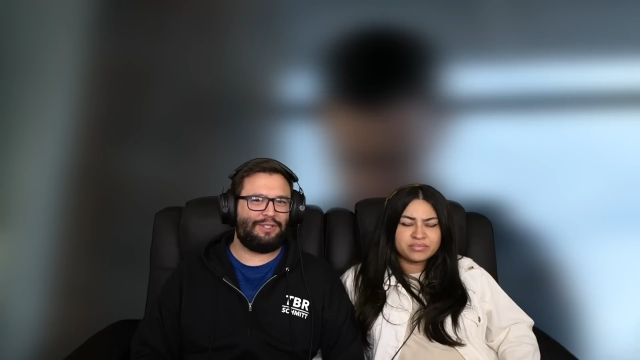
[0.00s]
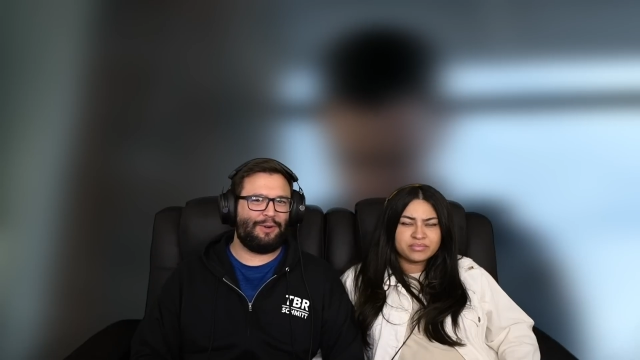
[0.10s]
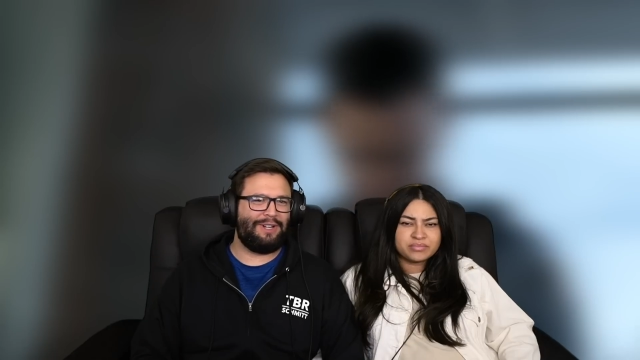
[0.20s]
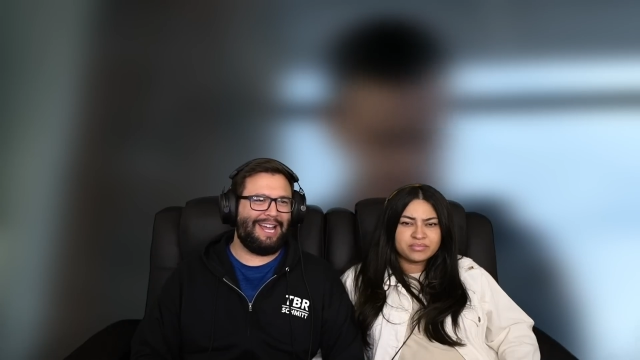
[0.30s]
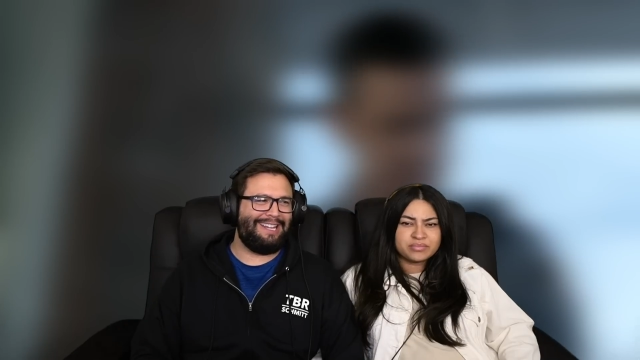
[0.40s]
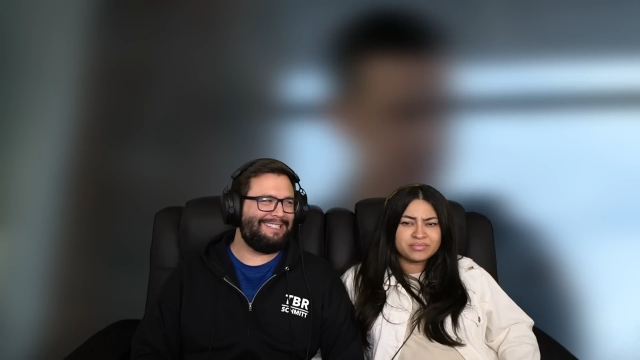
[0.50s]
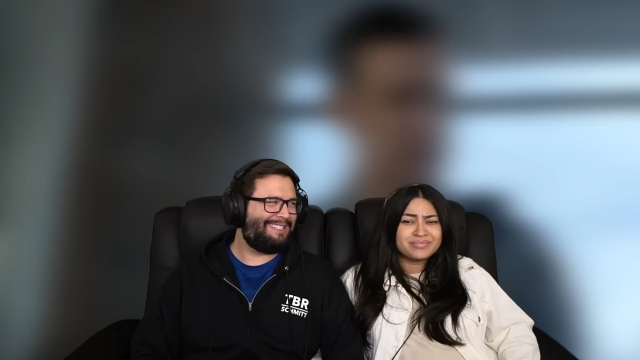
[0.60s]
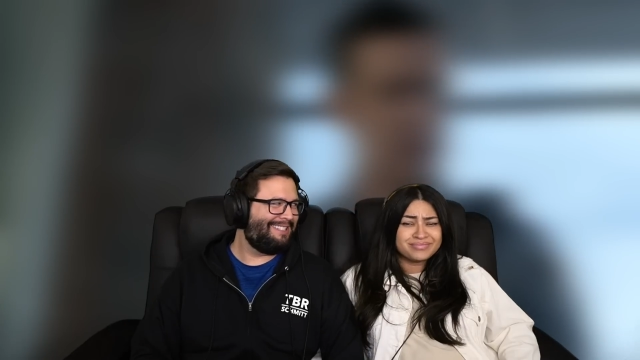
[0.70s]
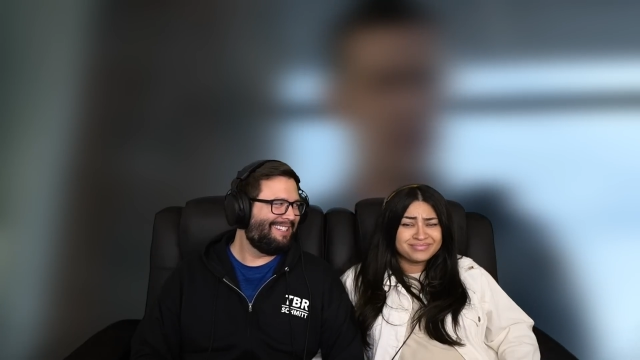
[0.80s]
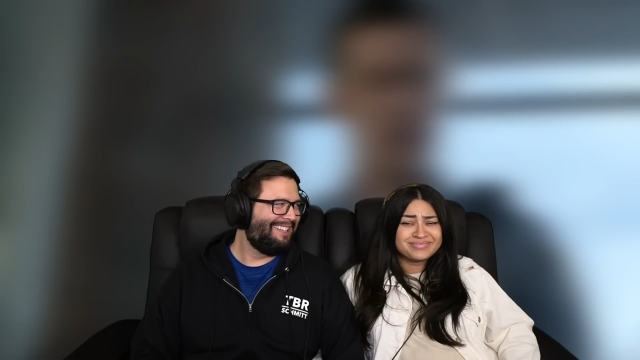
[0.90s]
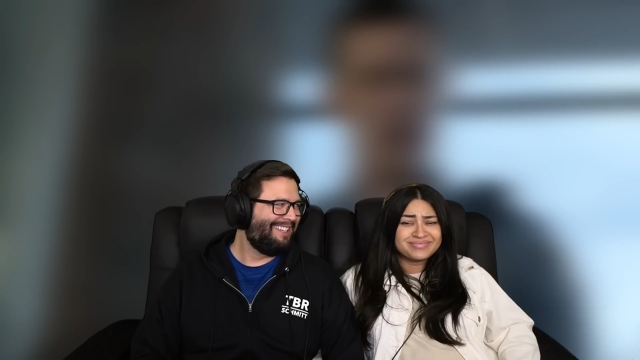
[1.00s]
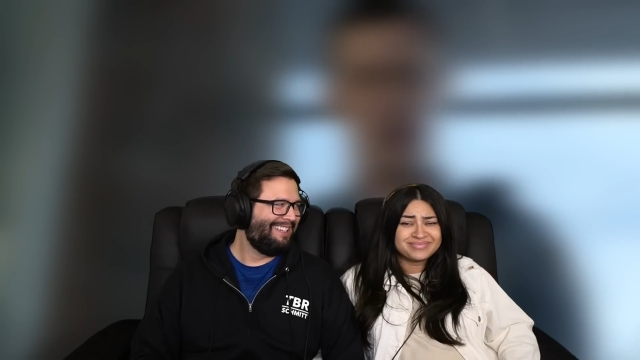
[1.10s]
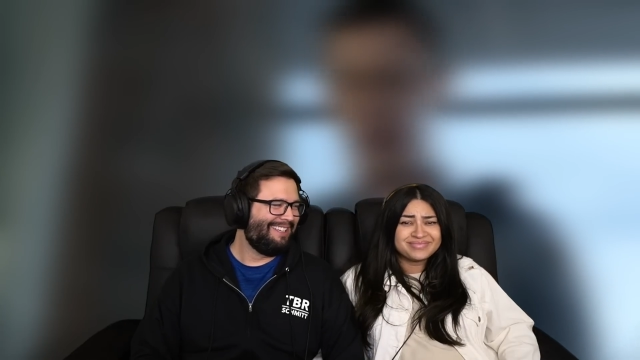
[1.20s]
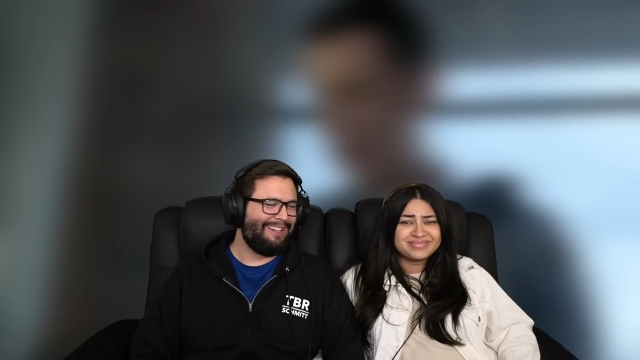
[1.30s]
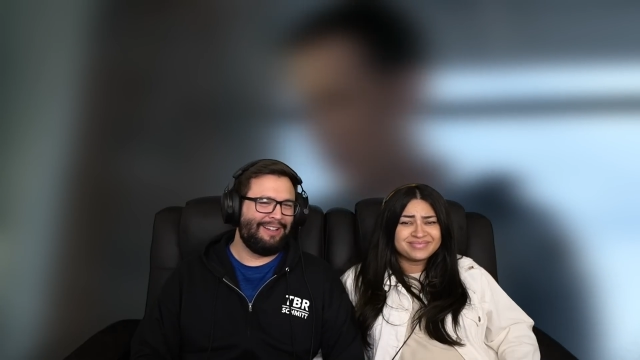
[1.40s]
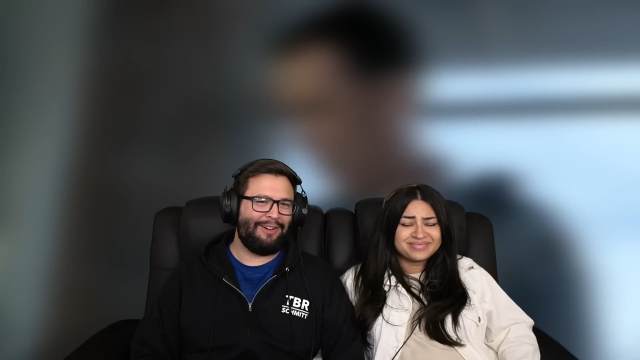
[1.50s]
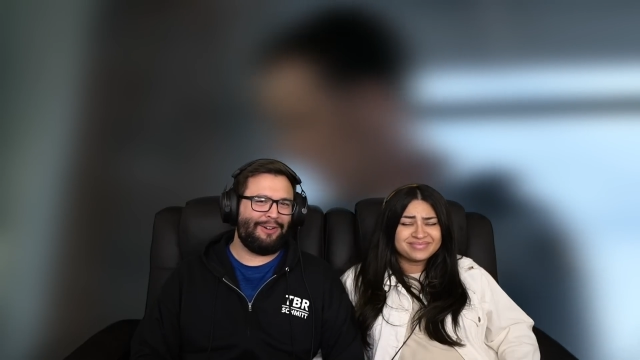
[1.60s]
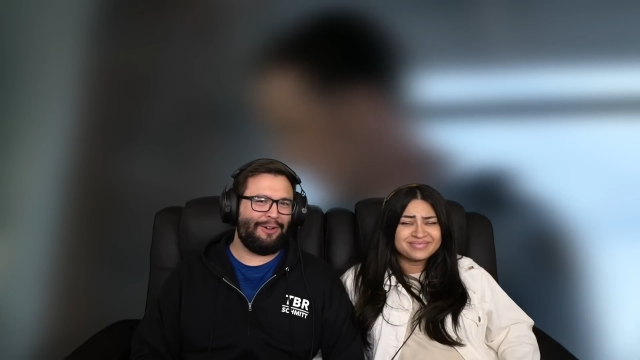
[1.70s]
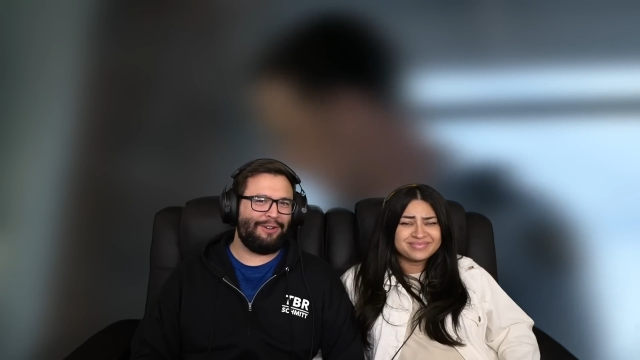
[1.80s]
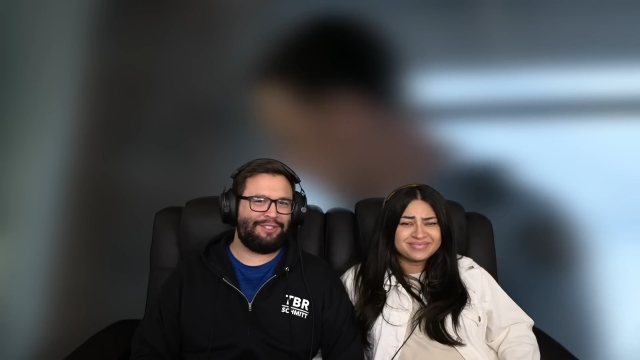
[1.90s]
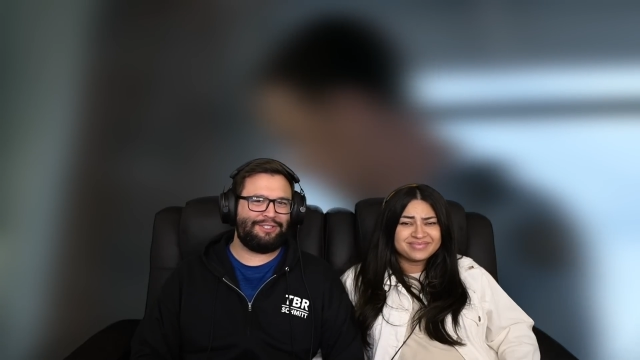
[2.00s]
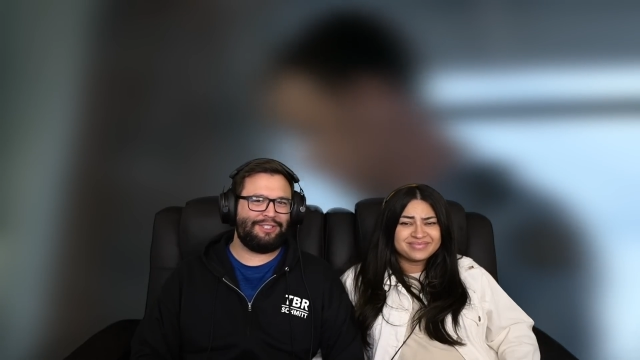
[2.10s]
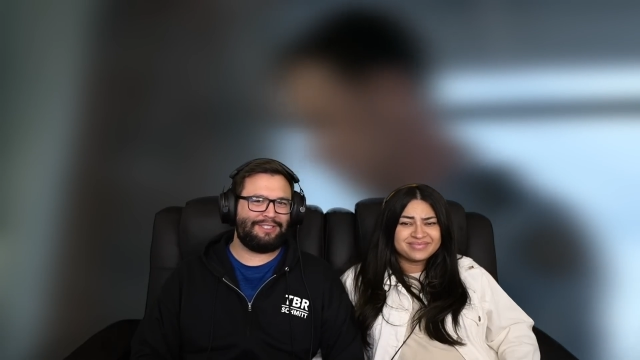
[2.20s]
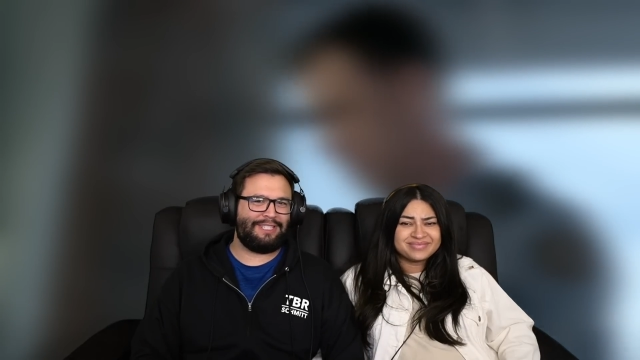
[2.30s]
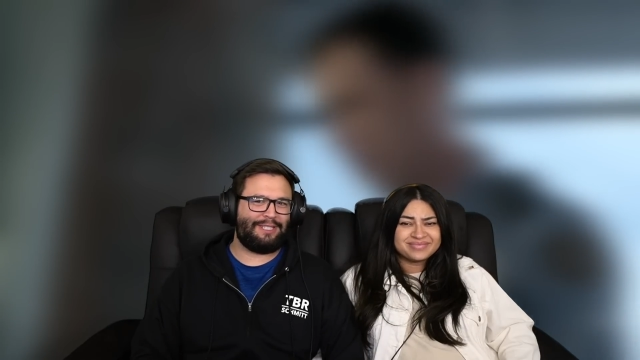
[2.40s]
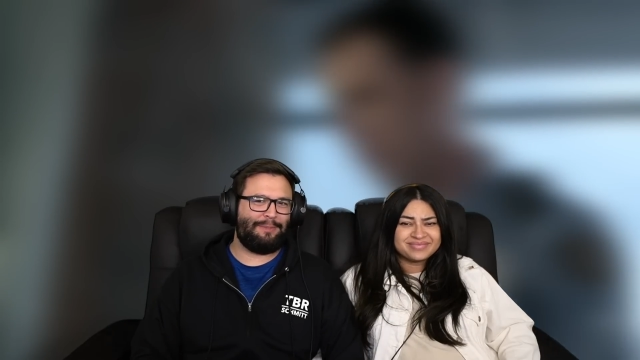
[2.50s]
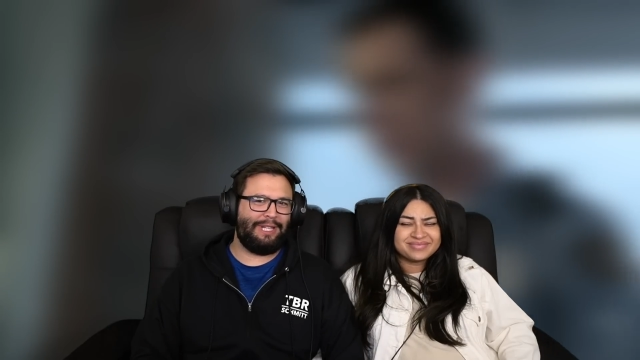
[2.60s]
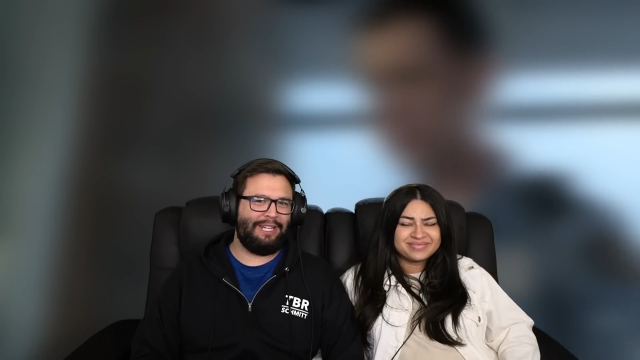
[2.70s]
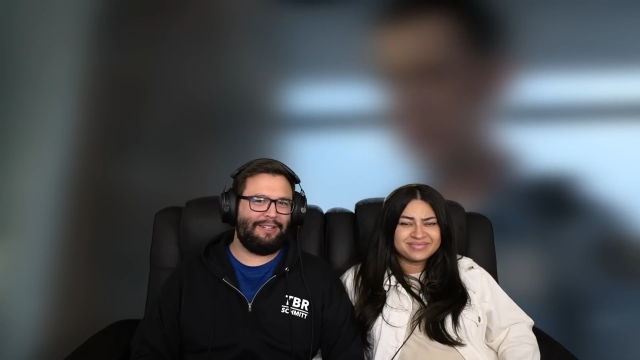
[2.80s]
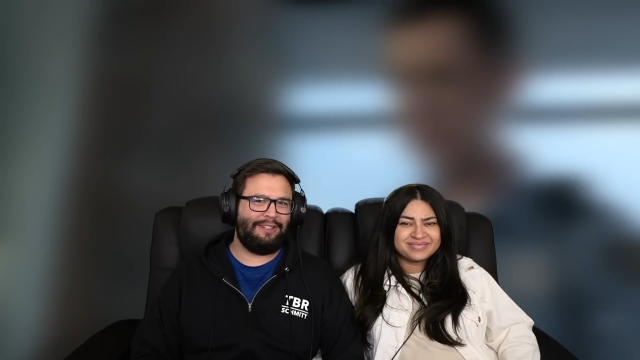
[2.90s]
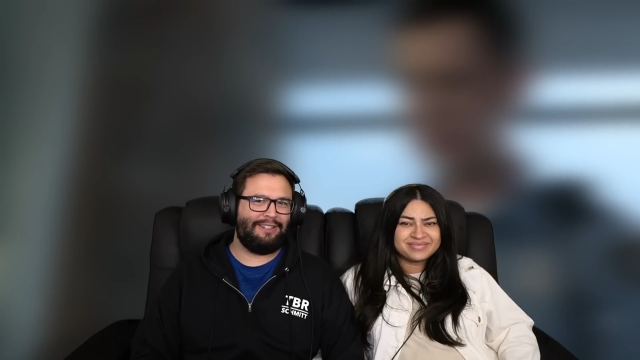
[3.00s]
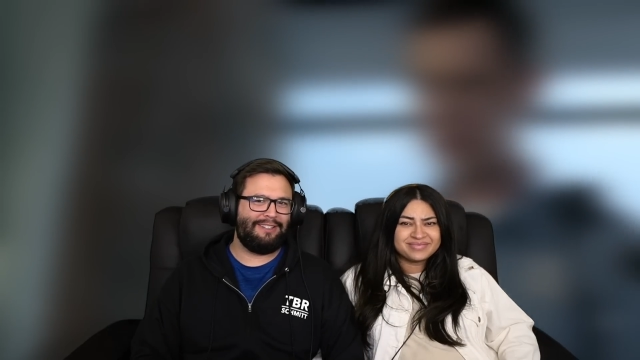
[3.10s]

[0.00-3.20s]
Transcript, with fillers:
Speaker 1: so nice. Oh, it's just a spleen.